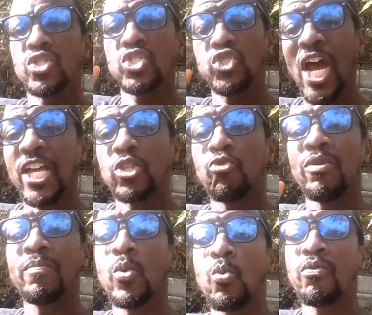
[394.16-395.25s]
Try to
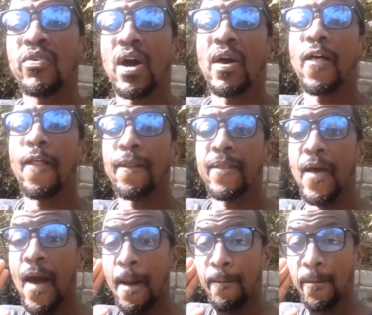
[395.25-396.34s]
remove
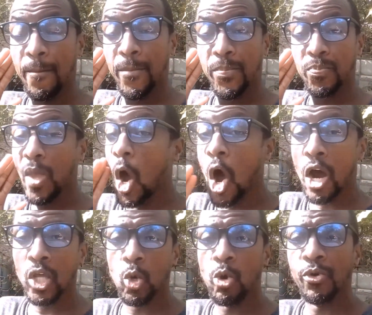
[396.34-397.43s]
the all
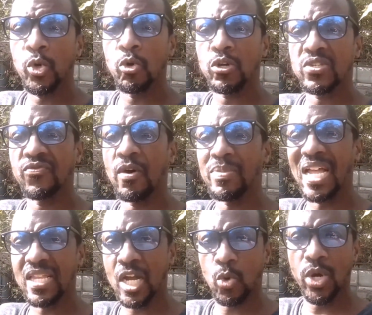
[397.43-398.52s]
the corridors from that
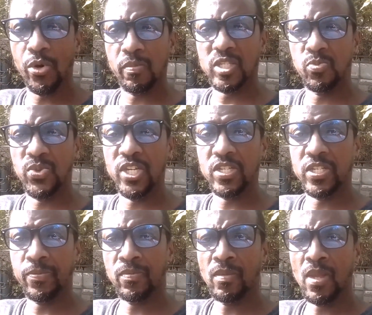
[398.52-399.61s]
aquarium space,
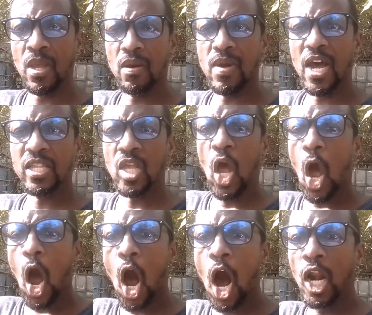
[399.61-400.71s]
right?
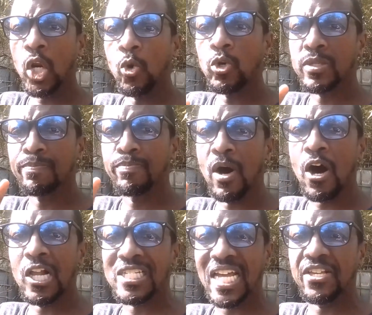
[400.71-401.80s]
All of those
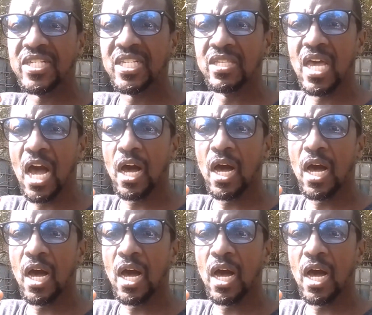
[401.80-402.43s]
balls that you see the